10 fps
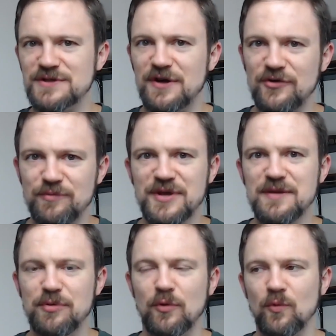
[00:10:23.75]
other
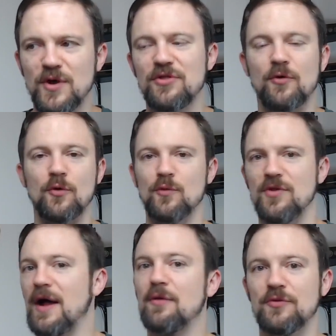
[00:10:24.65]
people with or
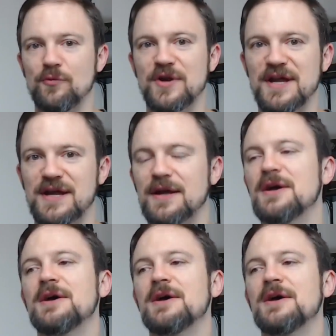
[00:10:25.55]
without the ring,